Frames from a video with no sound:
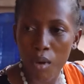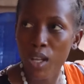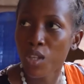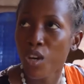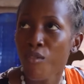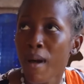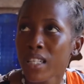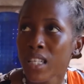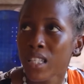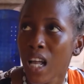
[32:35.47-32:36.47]
When three of
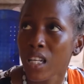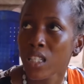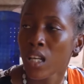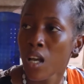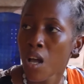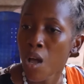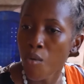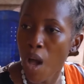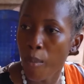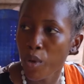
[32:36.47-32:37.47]
my sisters
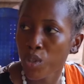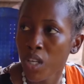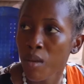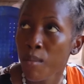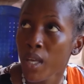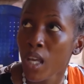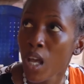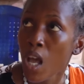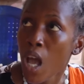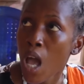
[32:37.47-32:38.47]
were pushing me
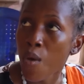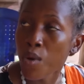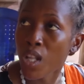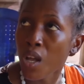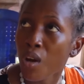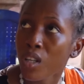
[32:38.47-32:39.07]
with a